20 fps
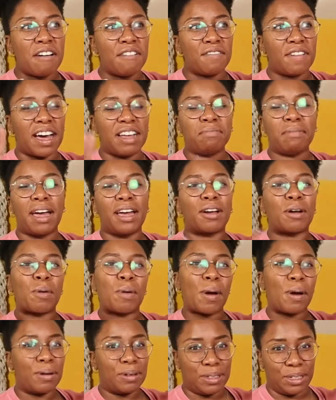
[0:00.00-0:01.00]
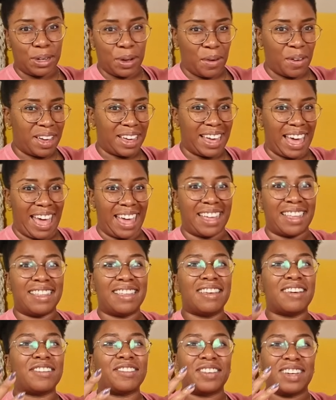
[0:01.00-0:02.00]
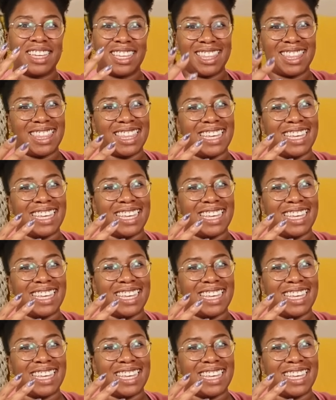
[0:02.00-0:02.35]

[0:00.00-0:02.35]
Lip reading: find my Crochet again with